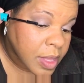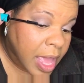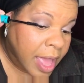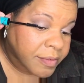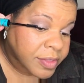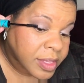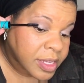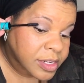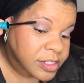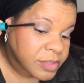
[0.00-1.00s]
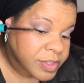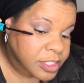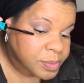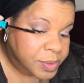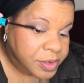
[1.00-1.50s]
have the years of
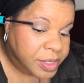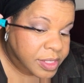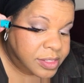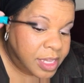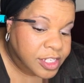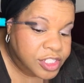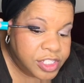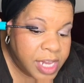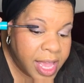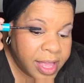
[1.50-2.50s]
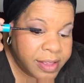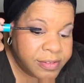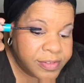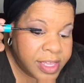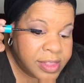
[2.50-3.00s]
experience I should have
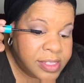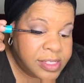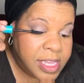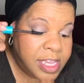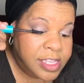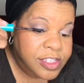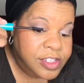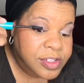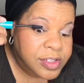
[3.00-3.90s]
at this age.